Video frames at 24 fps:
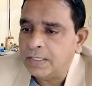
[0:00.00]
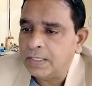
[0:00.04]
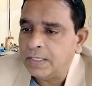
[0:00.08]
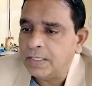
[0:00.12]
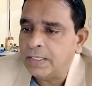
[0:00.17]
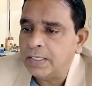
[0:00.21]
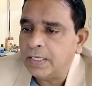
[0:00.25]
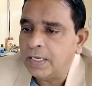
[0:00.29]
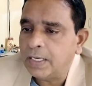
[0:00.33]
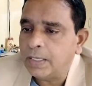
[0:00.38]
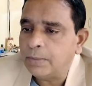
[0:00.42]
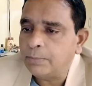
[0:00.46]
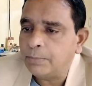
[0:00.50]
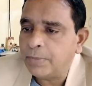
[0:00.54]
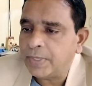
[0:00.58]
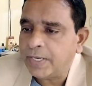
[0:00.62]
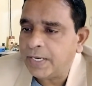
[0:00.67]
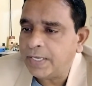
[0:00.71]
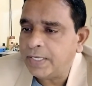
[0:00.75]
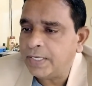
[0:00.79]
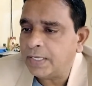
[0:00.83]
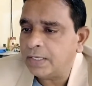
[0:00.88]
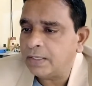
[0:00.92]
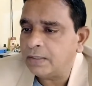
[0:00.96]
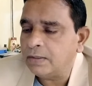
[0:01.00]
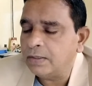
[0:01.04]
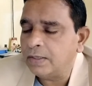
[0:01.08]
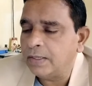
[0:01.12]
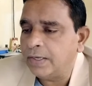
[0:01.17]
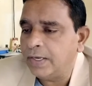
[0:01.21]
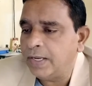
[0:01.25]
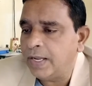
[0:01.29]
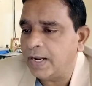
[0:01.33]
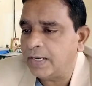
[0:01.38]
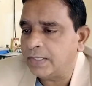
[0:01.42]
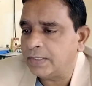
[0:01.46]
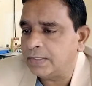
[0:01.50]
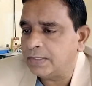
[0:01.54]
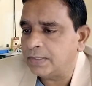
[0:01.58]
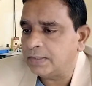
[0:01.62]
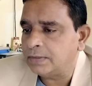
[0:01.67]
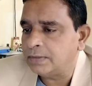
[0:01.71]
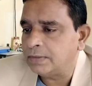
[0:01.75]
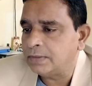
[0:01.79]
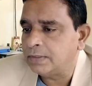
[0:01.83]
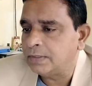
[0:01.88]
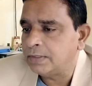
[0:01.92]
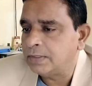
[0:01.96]
in a breeder
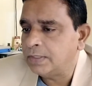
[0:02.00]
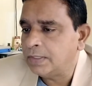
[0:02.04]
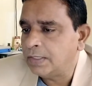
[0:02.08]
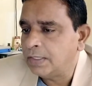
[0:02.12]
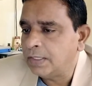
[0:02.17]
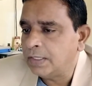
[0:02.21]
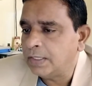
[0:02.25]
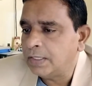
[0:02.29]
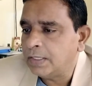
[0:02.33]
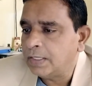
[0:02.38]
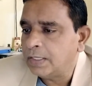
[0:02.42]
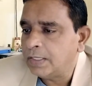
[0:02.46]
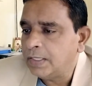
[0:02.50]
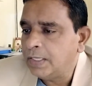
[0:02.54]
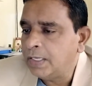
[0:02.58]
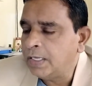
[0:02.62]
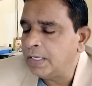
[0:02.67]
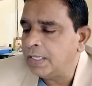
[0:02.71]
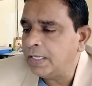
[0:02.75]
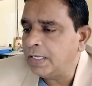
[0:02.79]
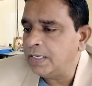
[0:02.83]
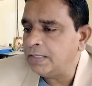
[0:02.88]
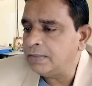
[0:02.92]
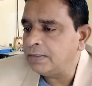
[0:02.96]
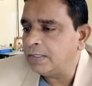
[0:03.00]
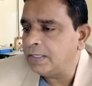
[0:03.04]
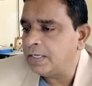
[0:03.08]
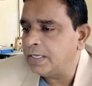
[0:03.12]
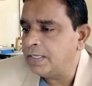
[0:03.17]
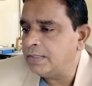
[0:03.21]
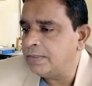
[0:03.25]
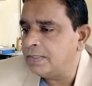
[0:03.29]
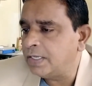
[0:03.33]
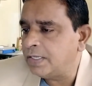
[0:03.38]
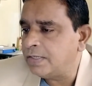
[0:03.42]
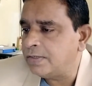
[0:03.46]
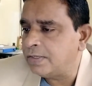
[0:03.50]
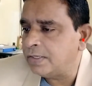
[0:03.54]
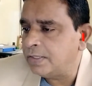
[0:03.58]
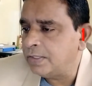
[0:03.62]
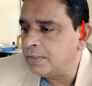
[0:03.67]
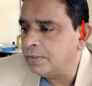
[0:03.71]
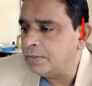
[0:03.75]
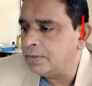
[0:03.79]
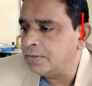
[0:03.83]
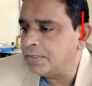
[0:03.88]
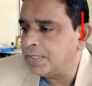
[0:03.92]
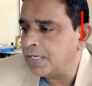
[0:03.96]
reactor. Increased research
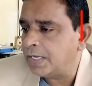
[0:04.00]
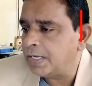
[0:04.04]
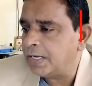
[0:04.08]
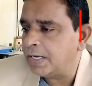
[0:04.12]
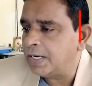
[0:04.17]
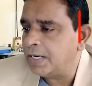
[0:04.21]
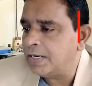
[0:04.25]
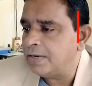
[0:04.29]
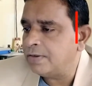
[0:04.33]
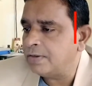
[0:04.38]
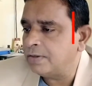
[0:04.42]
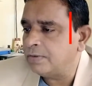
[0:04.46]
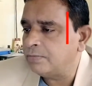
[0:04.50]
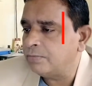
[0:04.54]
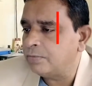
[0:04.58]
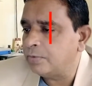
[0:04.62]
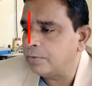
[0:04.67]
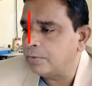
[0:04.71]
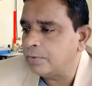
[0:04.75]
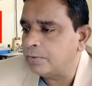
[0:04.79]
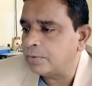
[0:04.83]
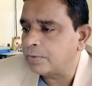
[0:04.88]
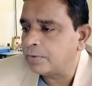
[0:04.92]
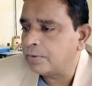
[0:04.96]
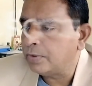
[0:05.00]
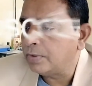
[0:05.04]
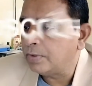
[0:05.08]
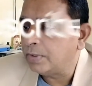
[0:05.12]
into generation 4,